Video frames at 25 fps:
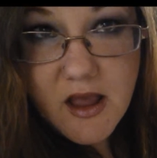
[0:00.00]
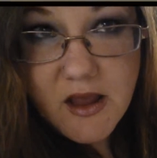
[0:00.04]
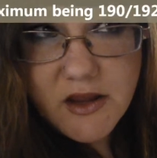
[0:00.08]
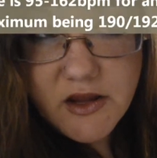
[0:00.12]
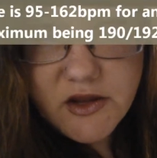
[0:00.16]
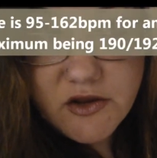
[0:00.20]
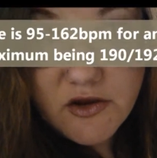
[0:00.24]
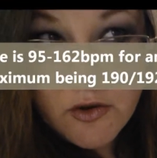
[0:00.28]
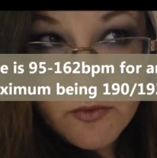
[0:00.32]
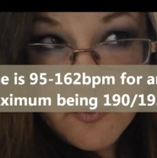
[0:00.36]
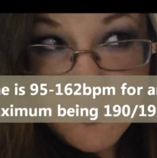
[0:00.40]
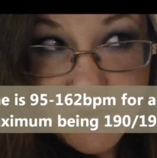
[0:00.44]

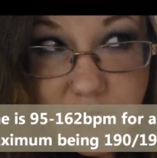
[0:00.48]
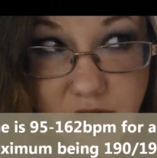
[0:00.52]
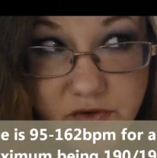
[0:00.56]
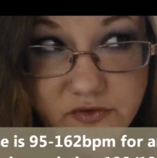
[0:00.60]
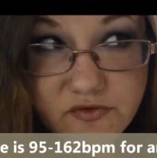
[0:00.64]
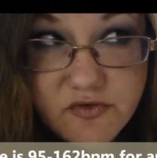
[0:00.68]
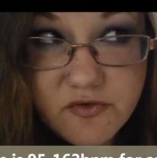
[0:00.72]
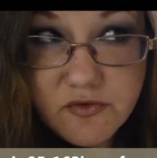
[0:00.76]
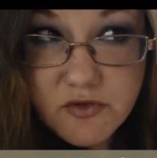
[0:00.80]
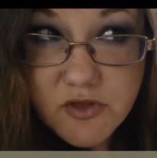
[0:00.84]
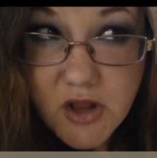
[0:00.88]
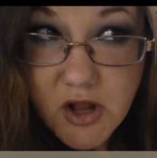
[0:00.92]
You don't want to go
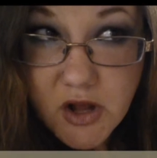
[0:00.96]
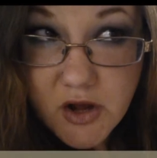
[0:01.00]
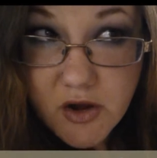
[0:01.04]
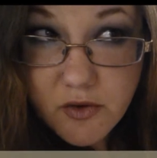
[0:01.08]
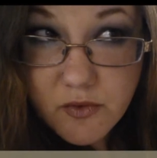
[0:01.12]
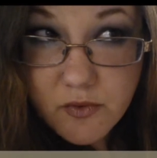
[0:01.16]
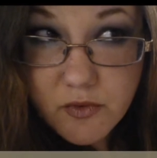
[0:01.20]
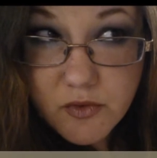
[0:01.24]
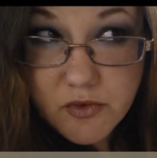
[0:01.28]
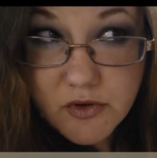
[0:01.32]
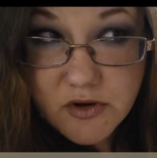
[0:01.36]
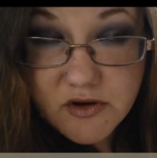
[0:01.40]
too
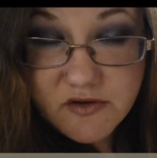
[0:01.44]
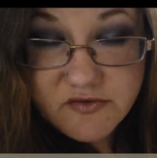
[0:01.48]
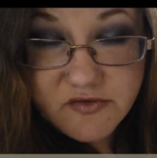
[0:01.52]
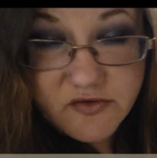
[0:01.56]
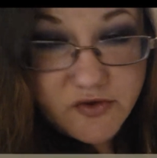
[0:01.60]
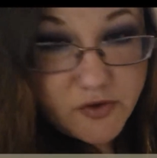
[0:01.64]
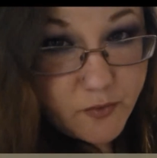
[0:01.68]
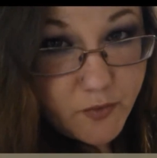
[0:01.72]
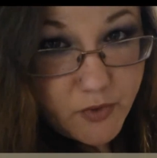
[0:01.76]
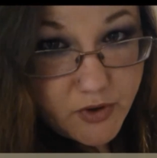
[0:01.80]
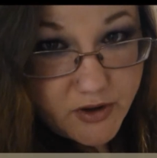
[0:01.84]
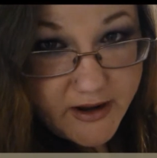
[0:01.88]
low or
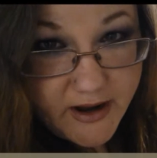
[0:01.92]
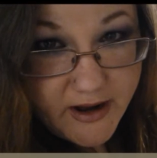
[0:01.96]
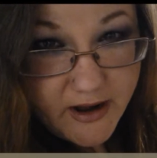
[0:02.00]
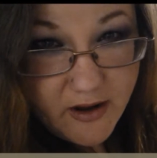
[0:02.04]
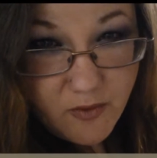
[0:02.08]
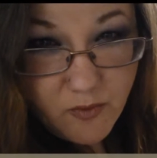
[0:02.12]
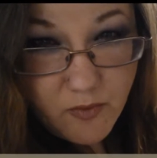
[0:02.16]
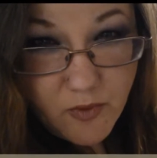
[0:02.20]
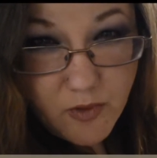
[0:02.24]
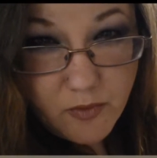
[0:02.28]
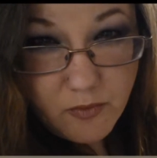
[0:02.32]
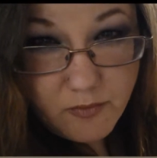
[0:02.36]
else your
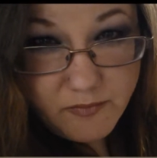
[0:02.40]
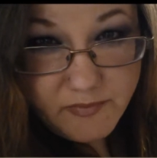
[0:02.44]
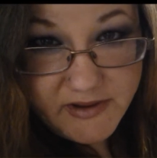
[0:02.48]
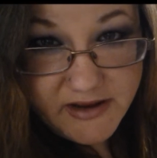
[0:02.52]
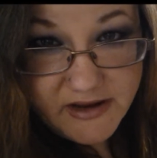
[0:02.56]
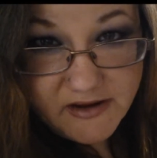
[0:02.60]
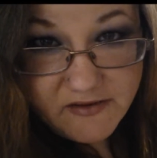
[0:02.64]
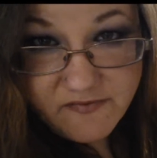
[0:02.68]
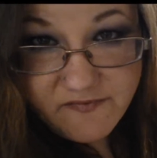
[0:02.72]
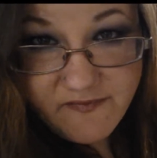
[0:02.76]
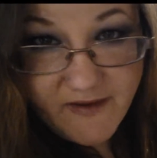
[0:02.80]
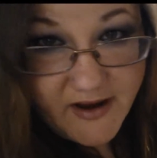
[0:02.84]
workout won't
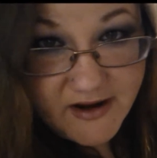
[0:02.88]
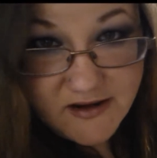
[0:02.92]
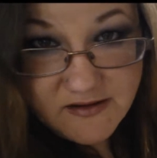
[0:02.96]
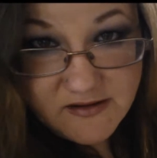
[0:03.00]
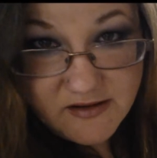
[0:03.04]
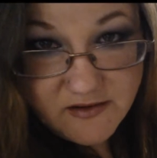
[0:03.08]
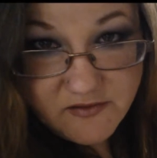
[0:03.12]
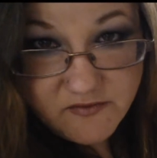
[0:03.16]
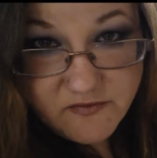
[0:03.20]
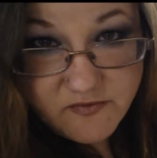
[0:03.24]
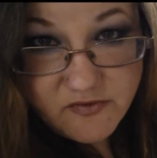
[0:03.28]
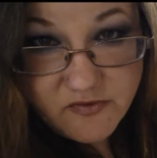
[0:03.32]
be
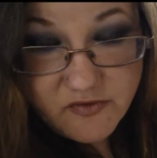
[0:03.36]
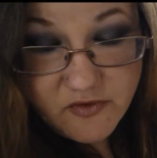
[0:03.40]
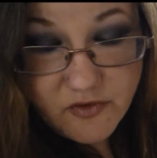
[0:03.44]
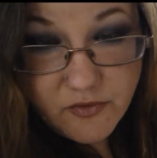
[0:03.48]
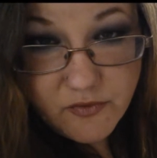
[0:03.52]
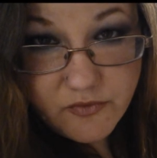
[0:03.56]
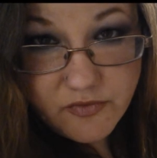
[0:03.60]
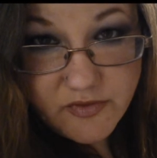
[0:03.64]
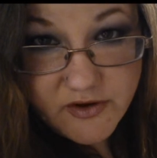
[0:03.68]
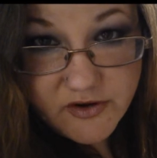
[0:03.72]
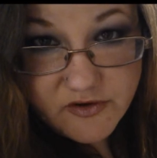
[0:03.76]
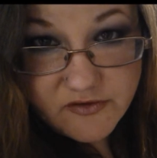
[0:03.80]
effective.
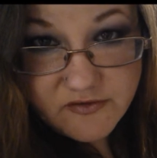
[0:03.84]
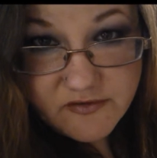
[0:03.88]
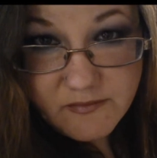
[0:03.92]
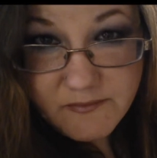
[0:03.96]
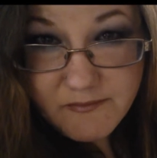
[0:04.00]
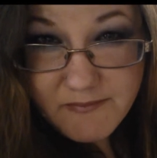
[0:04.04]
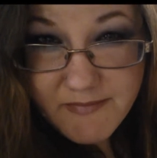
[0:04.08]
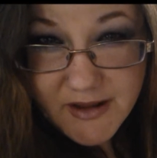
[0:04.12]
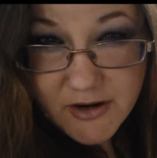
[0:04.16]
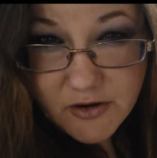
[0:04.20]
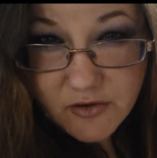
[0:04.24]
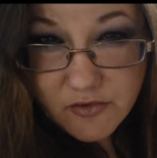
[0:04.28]
So there's a
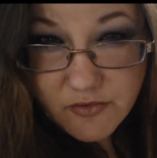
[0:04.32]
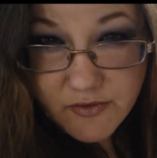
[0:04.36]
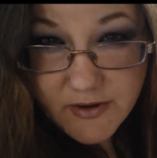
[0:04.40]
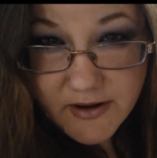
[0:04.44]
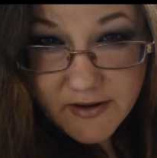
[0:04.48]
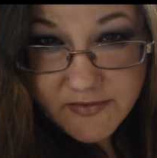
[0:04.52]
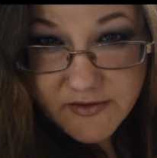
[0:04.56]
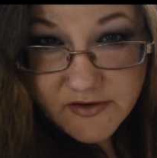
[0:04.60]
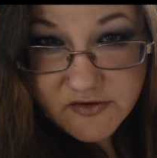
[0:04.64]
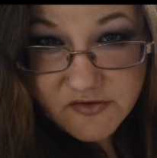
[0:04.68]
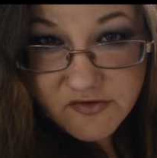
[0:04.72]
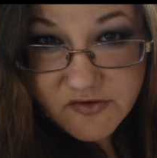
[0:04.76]
middle
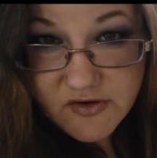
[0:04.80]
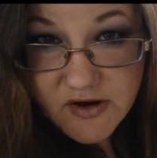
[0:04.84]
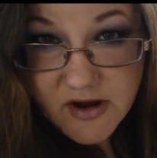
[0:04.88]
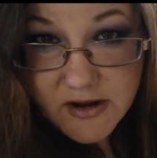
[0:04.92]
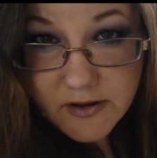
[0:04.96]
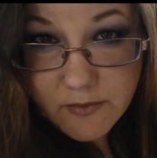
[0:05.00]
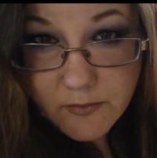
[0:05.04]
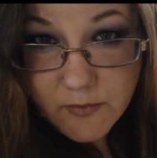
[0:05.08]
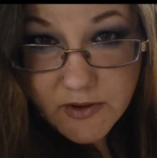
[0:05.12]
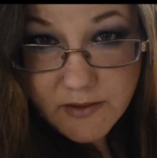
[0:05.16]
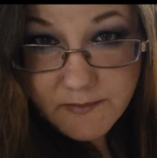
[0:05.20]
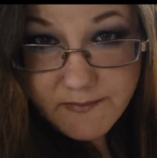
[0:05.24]
ground that you
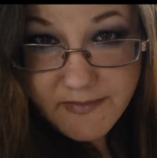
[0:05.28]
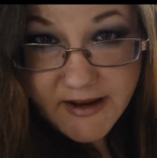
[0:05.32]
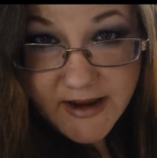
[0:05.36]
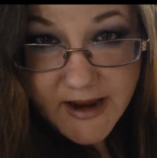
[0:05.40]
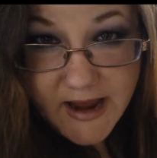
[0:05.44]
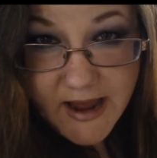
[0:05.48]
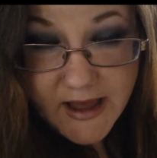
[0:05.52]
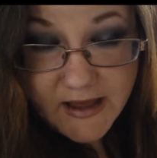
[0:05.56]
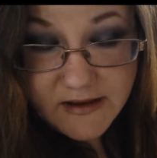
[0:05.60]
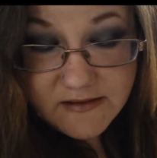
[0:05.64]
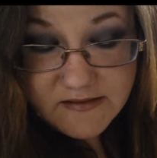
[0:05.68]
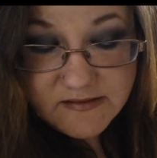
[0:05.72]
kind of want to be
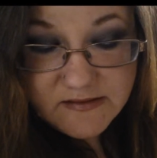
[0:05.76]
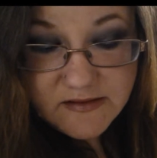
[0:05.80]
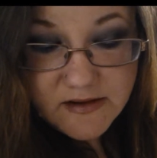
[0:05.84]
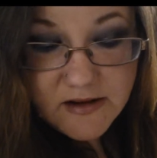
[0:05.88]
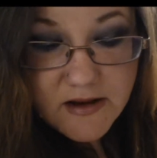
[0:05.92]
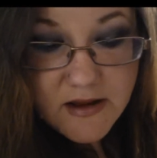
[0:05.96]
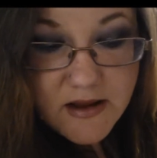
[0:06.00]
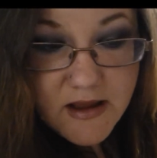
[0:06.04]
at.